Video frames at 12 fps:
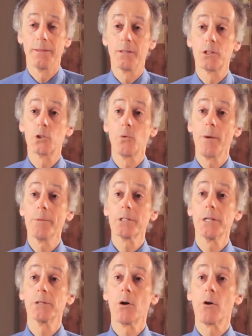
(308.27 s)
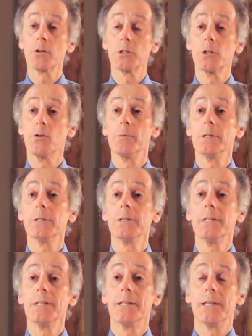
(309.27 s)
The squamous cell carcinoma
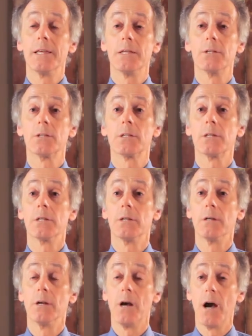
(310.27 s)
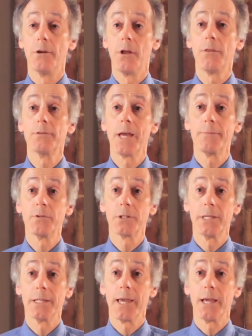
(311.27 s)
is another type of
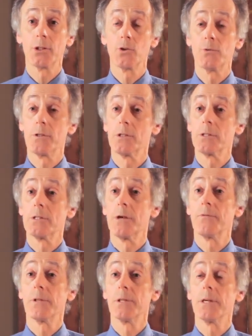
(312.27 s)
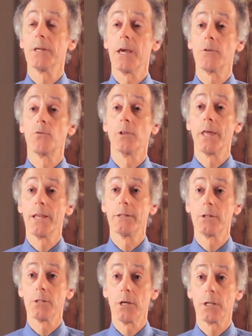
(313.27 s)
skin cancer. This is definitely, again, related
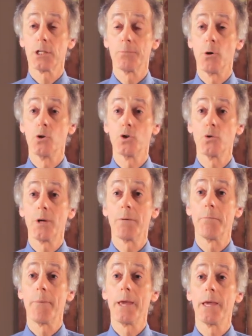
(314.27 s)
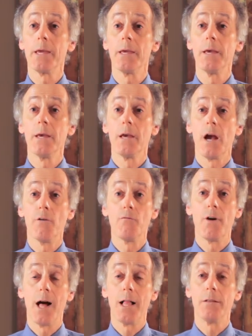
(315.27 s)
to sun exposure. It may
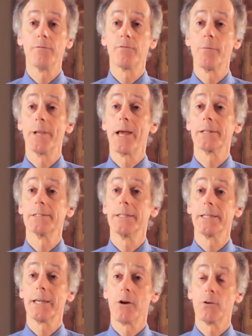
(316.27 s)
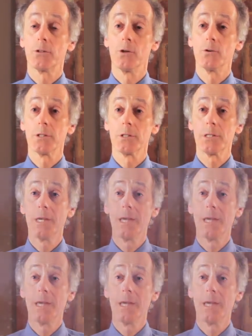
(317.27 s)
evolve from an actinic keratosis,